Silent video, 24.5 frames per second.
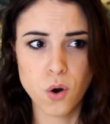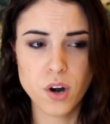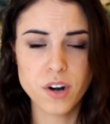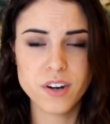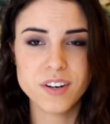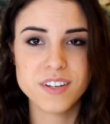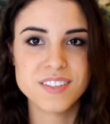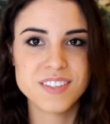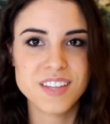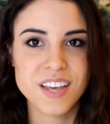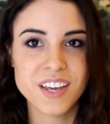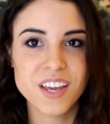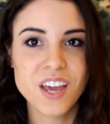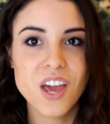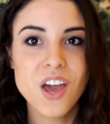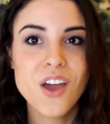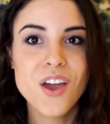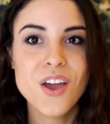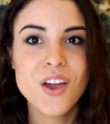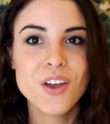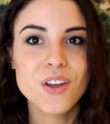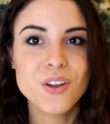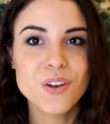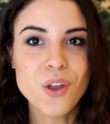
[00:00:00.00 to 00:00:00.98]
And it's like,
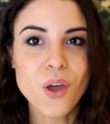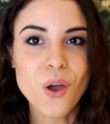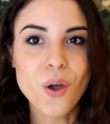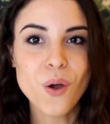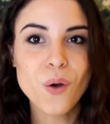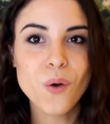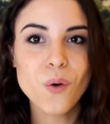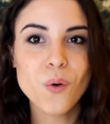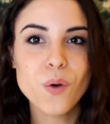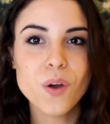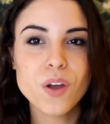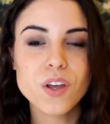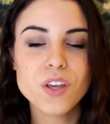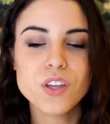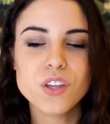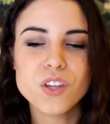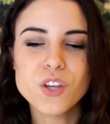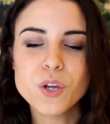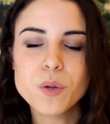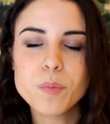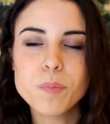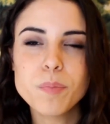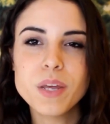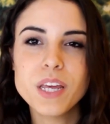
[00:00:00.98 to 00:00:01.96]
no,
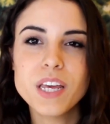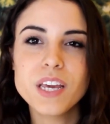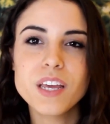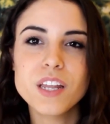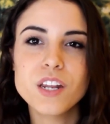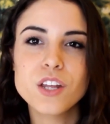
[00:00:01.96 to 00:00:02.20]
you're being an